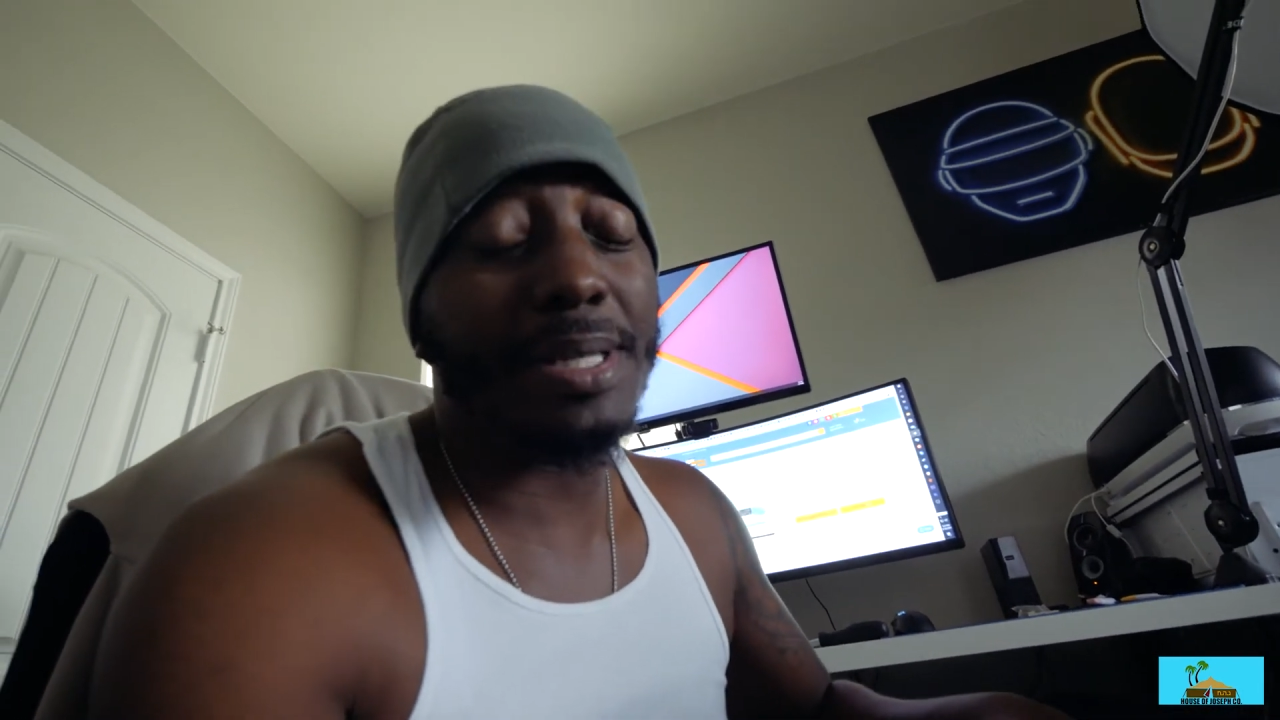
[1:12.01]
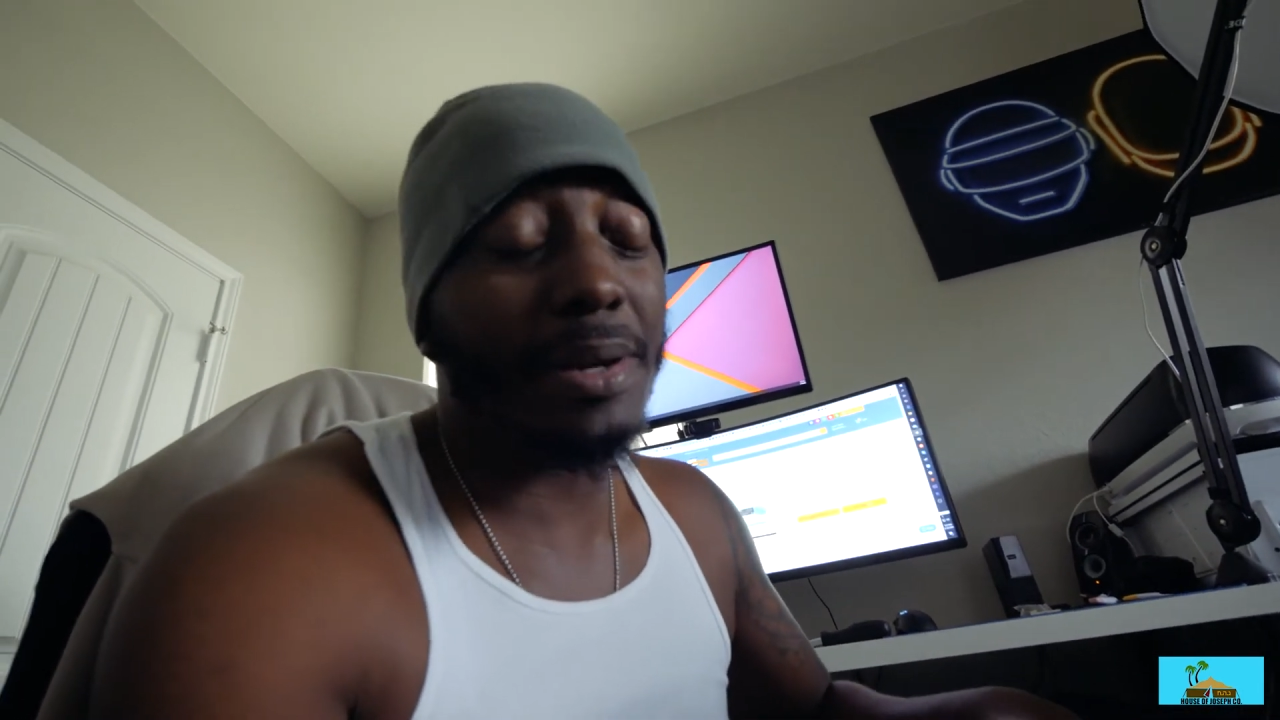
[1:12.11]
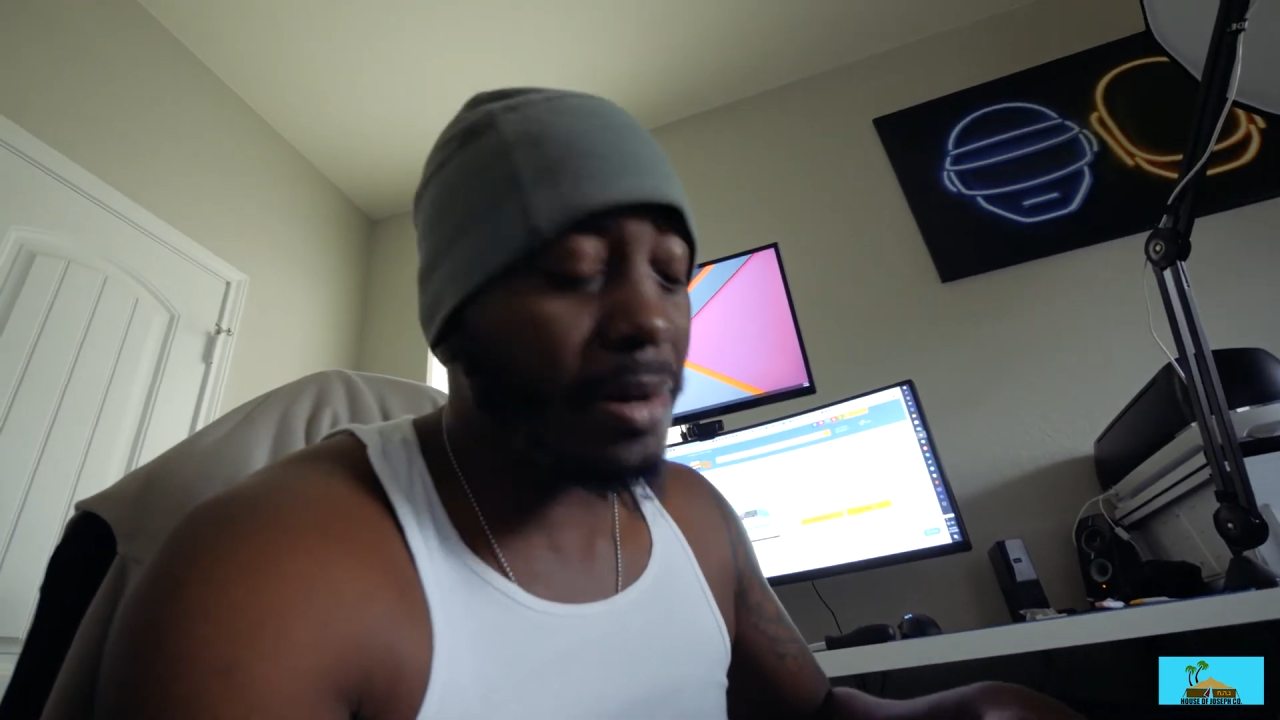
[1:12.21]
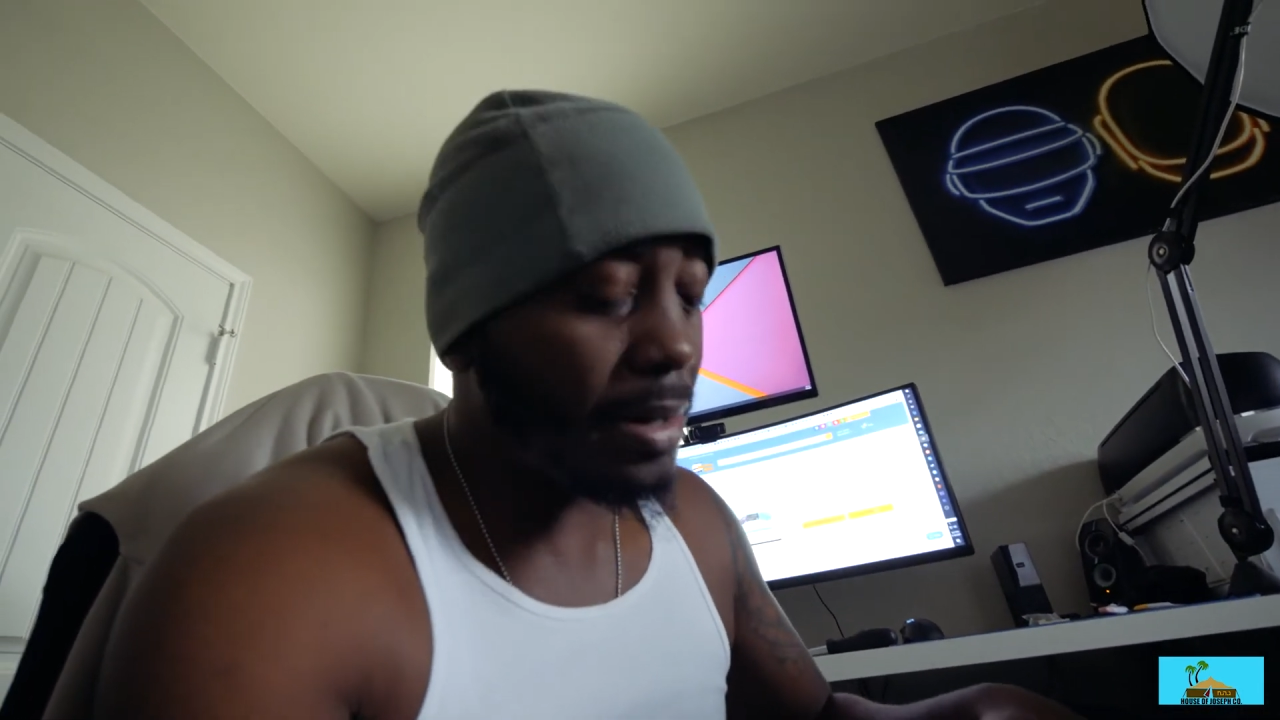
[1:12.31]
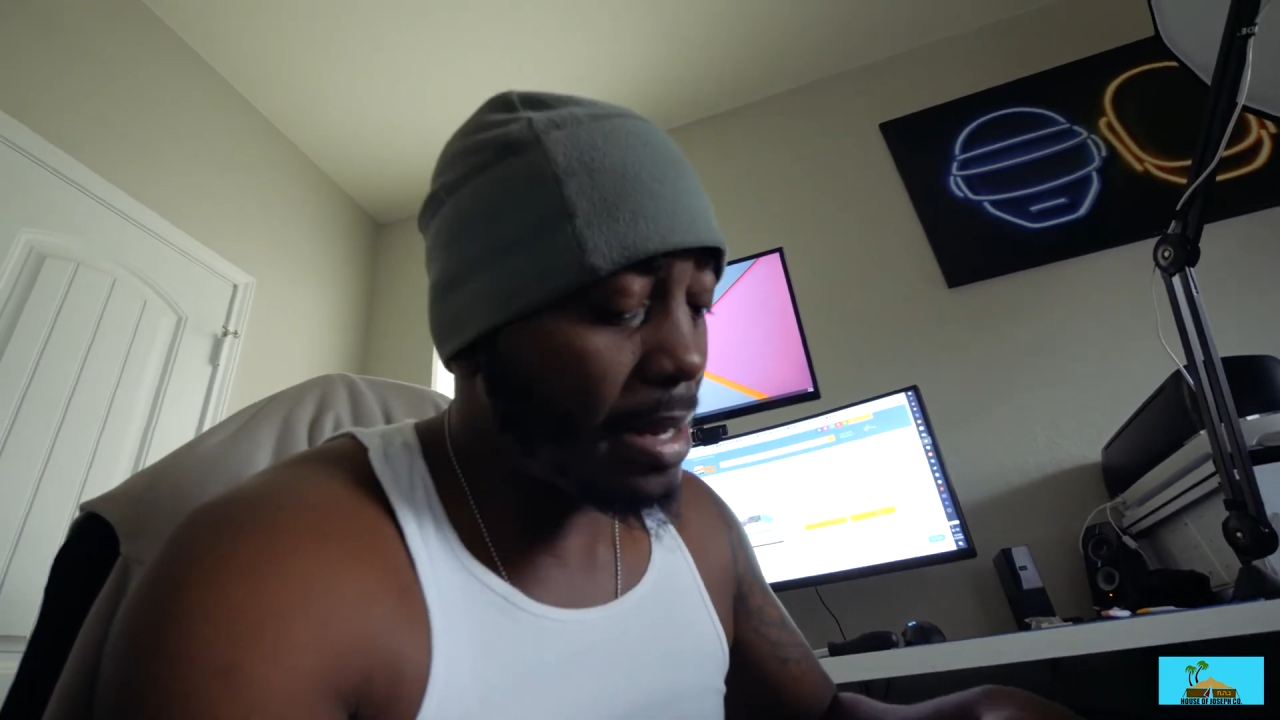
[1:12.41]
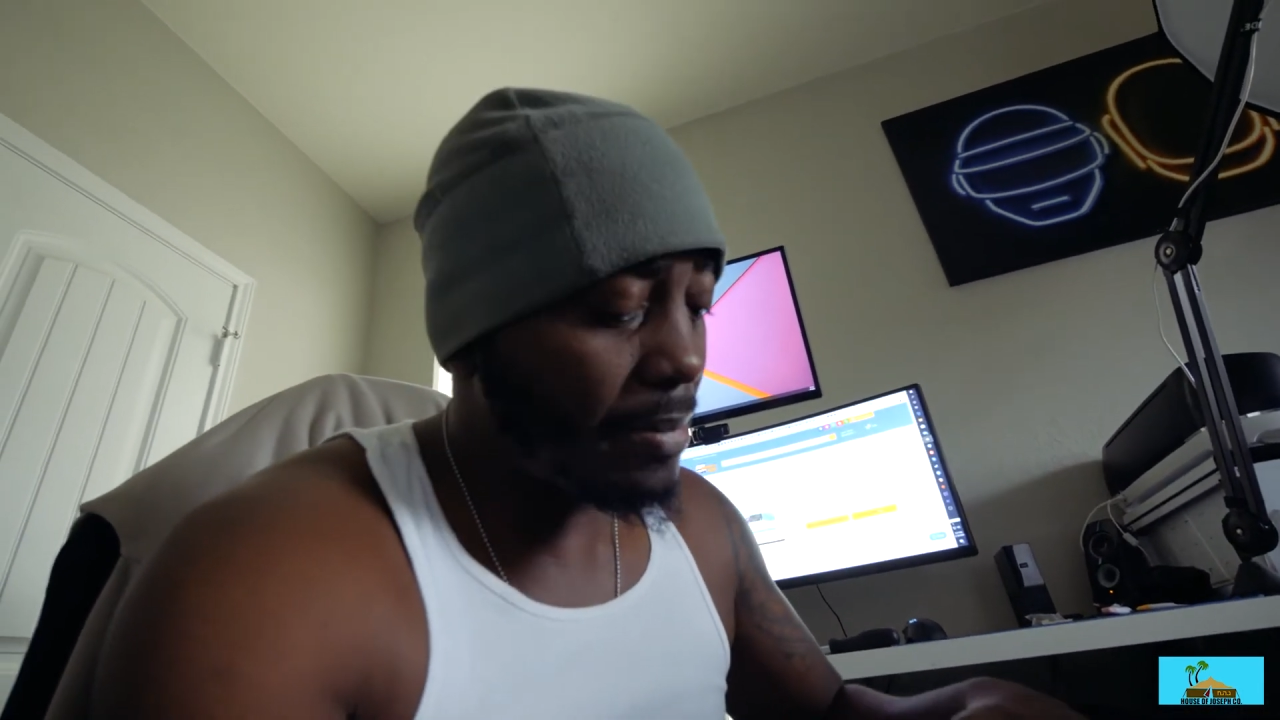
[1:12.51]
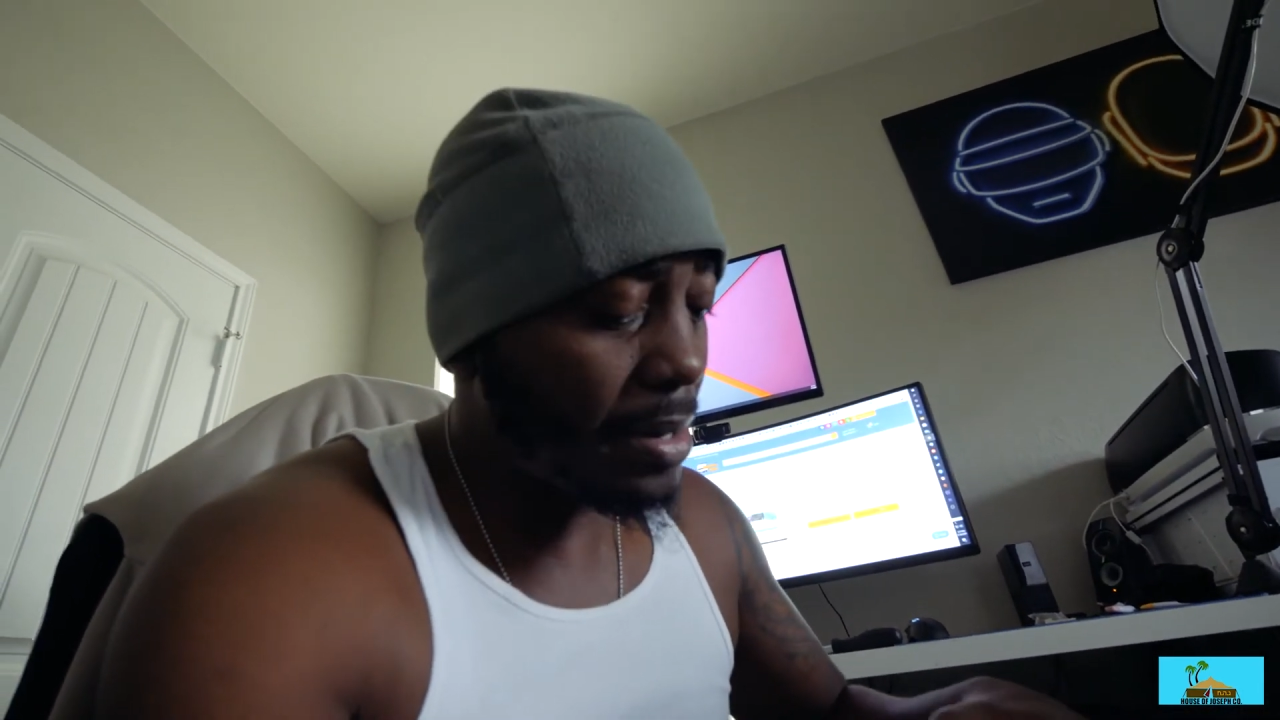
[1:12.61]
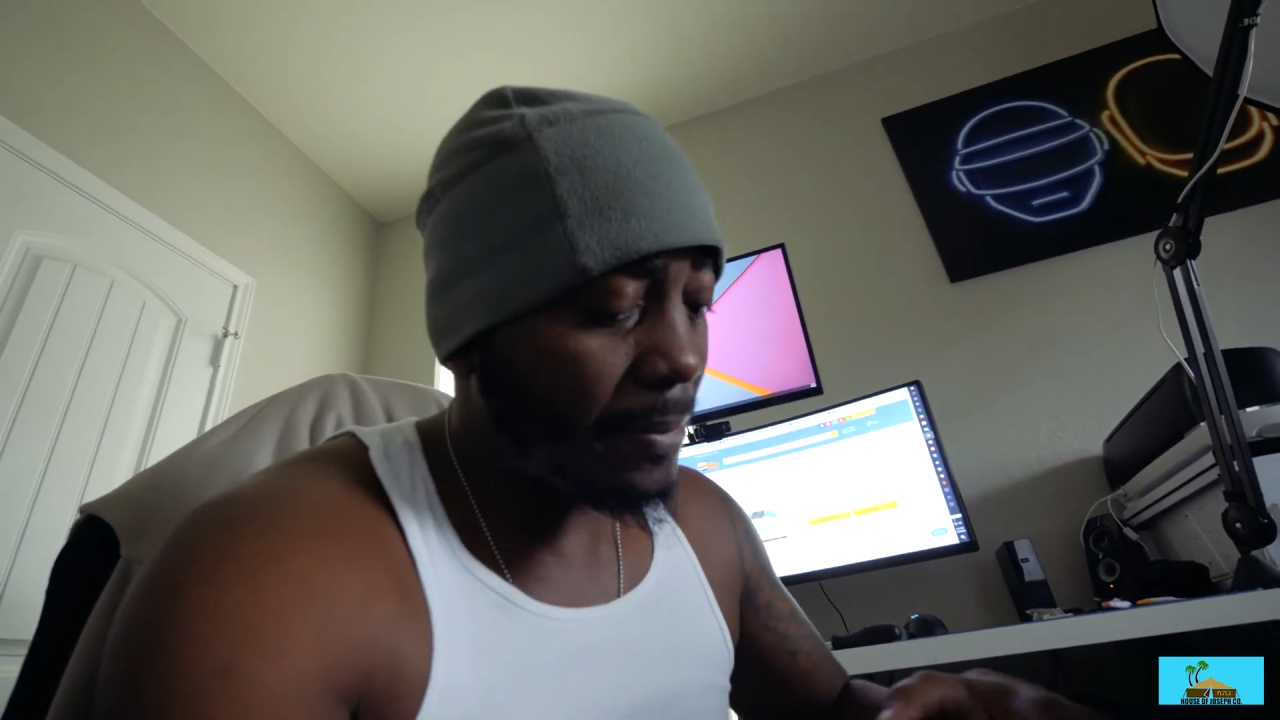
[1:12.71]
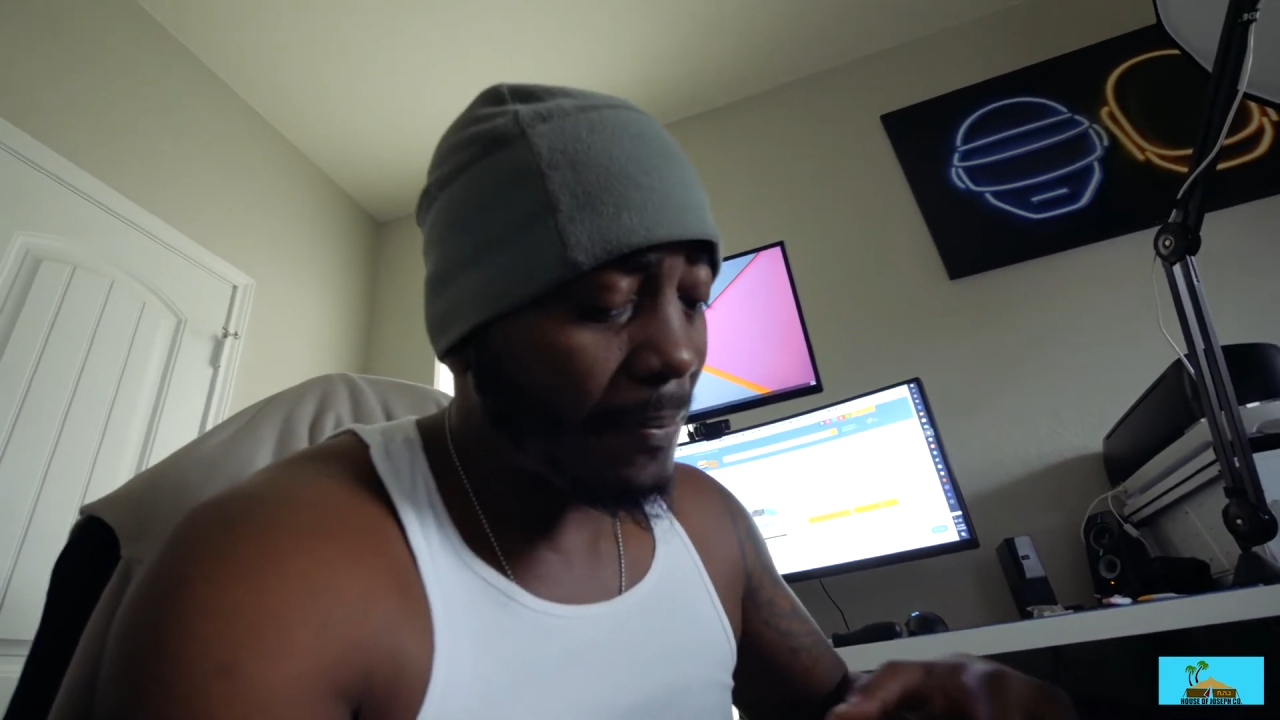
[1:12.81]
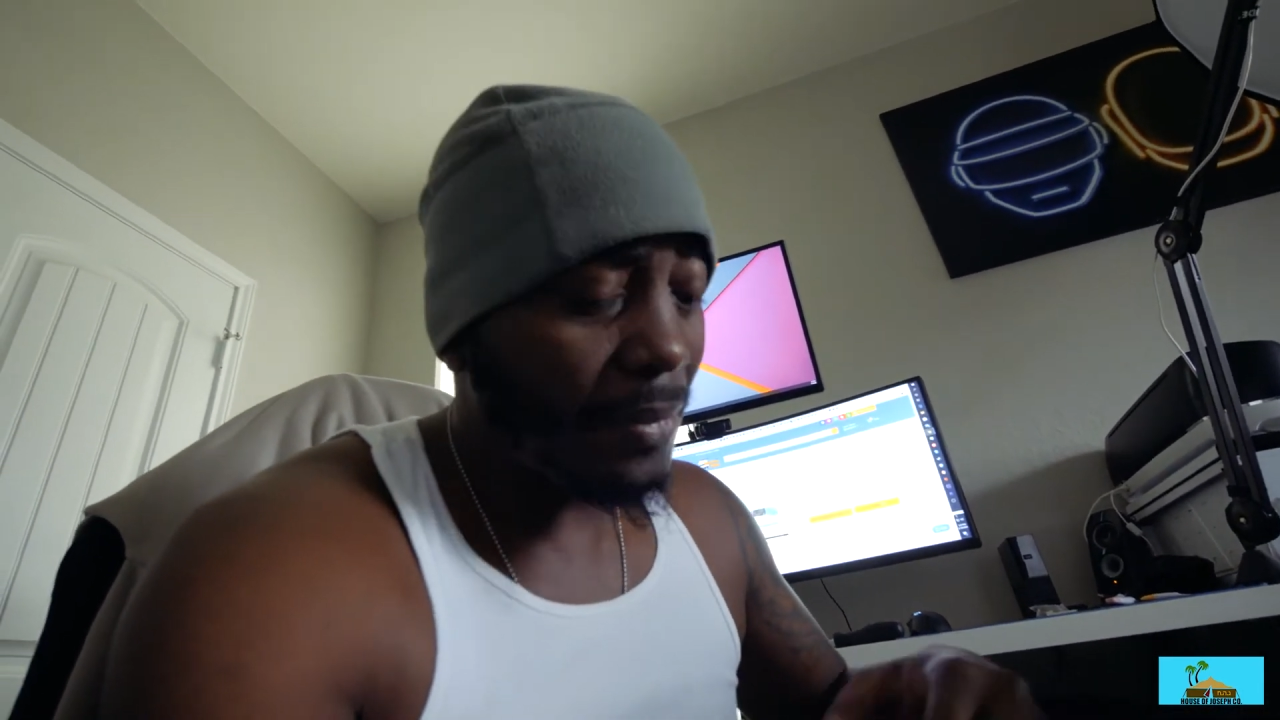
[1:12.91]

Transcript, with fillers: serial number.